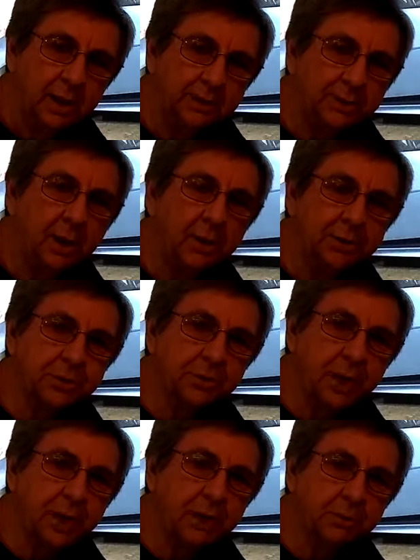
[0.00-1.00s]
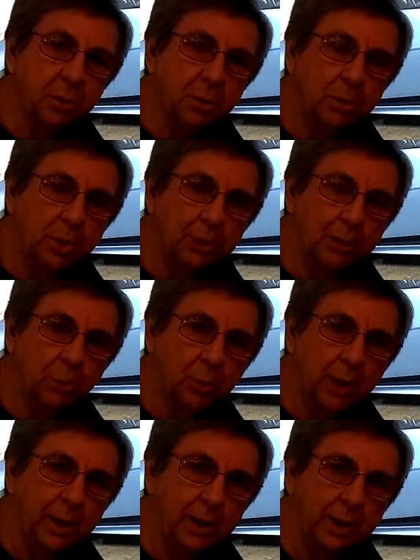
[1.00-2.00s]
is all that's available around
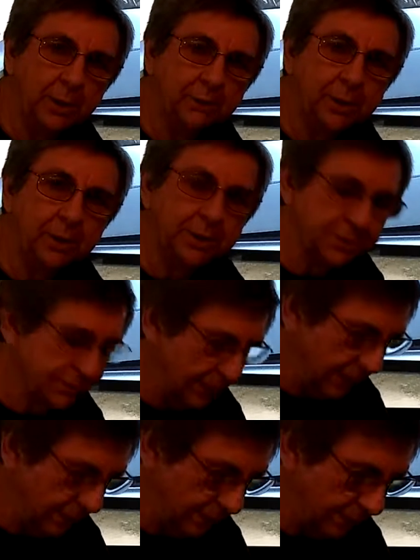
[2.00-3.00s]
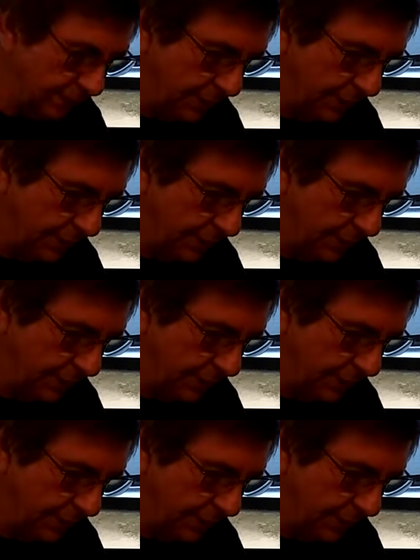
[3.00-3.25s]
where I live here in the South.